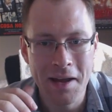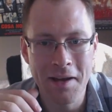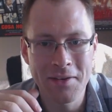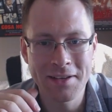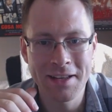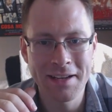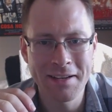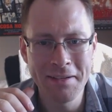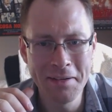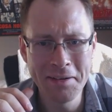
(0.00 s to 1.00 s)
I was
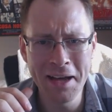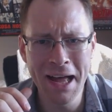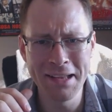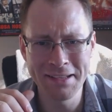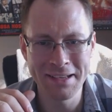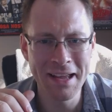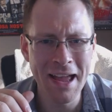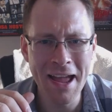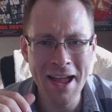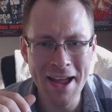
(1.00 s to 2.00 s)
like,
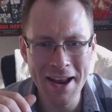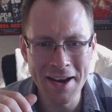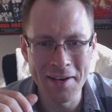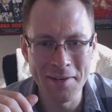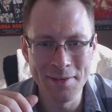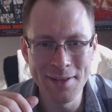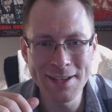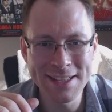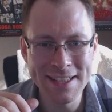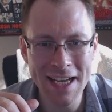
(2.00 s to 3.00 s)
Dustin,
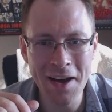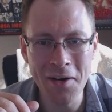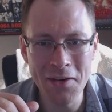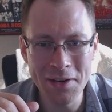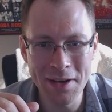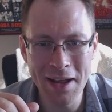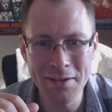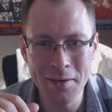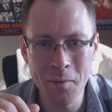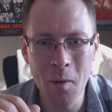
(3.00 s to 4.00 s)
the sound
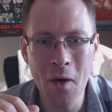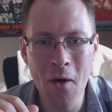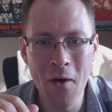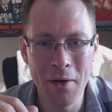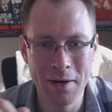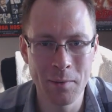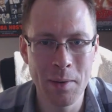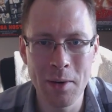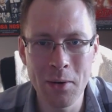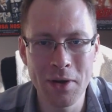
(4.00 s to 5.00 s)
doesn't work. And we
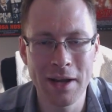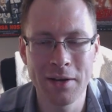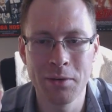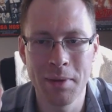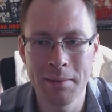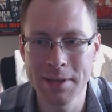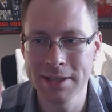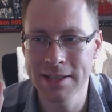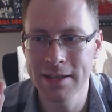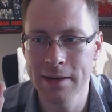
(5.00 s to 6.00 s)
were looking into my
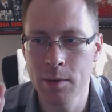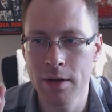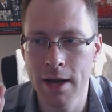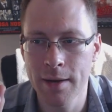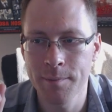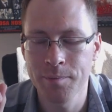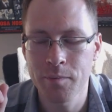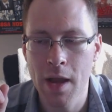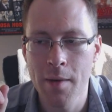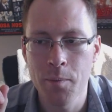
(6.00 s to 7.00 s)
PC, and he was like,
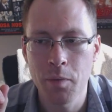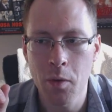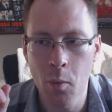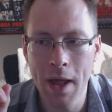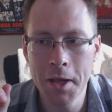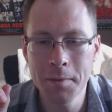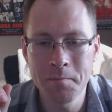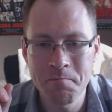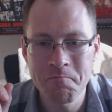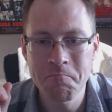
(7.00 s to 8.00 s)
well,
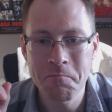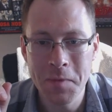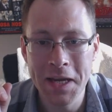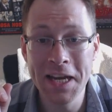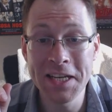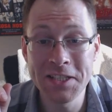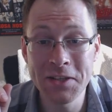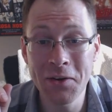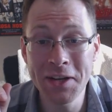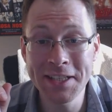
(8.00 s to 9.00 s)

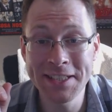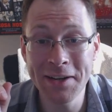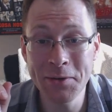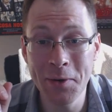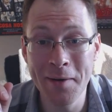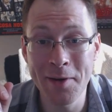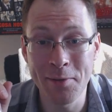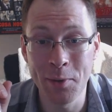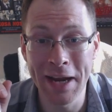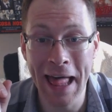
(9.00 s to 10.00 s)
installing sound drivers
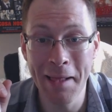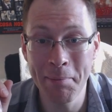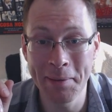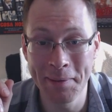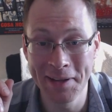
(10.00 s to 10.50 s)
would help.